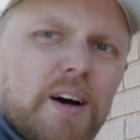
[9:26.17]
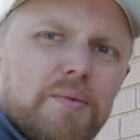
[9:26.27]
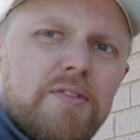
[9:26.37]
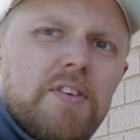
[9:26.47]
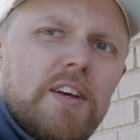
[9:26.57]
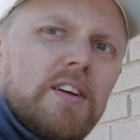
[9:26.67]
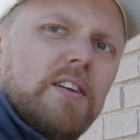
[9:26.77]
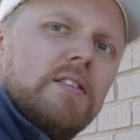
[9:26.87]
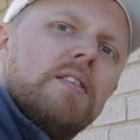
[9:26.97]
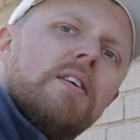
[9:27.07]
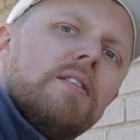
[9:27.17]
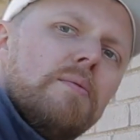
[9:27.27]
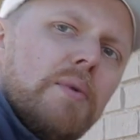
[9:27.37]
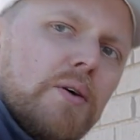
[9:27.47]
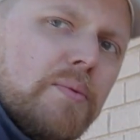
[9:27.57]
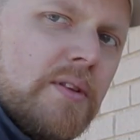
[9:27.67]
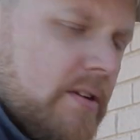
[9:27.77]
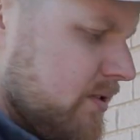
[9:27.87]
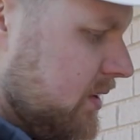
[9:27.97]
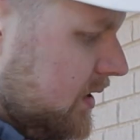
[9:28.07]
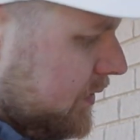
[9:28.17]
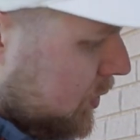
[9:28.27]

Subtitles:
I would say that the moment that you have